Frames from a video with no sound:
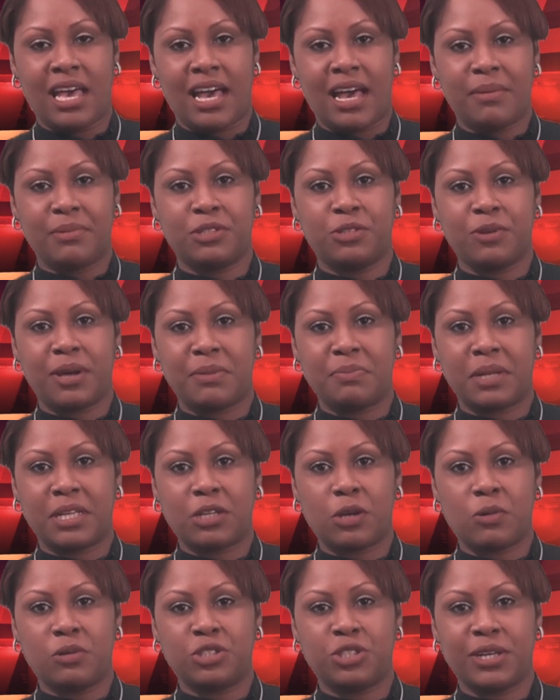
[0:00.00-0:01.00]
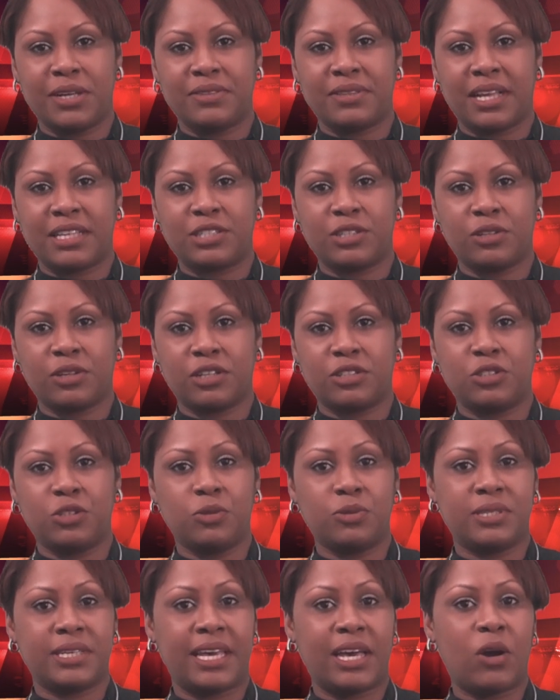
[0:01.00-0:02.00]
I'm Suan Bengoshe, and that's a look at
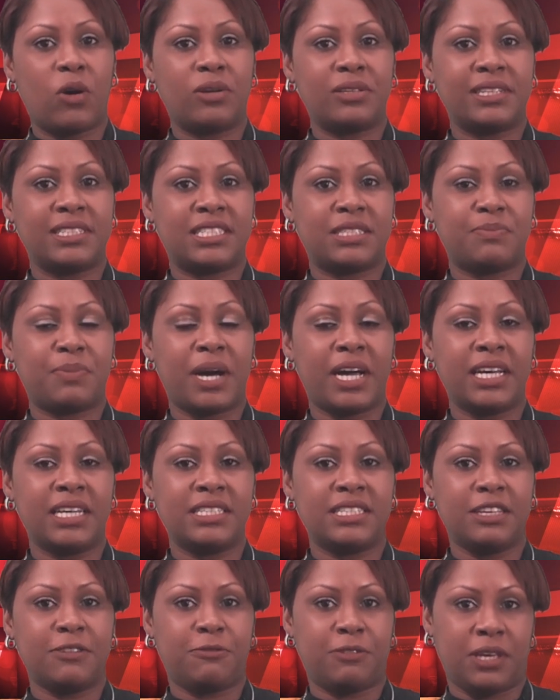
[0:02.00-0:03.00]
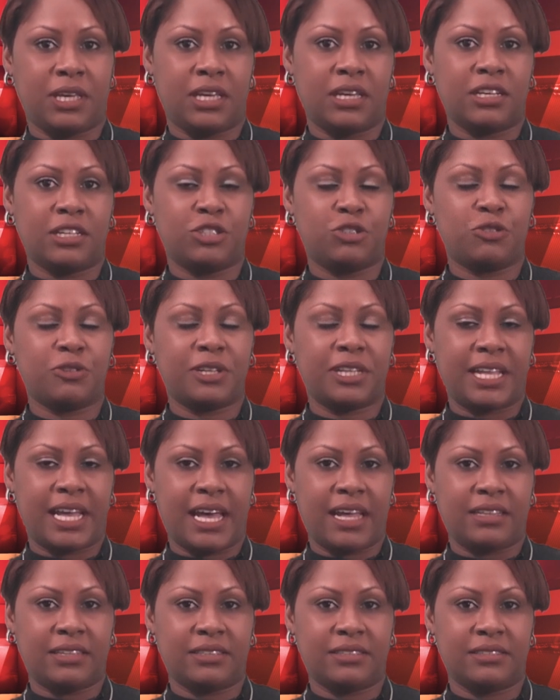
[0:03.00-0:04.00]
news here on Aspire TV,
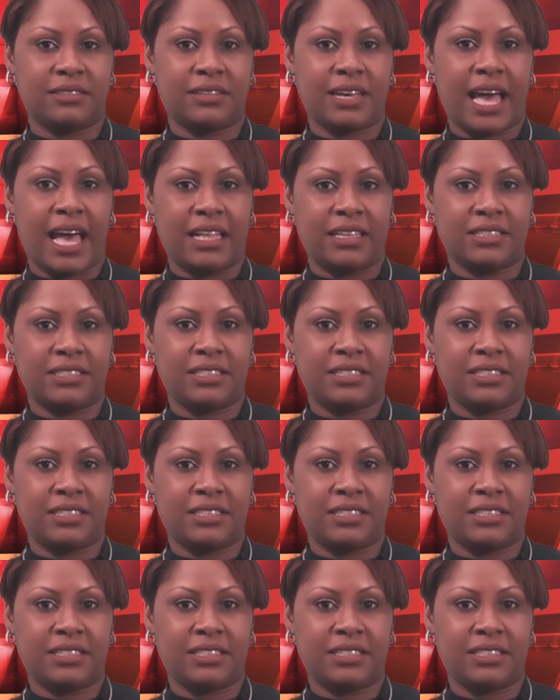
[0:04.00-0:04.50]
Trinidad and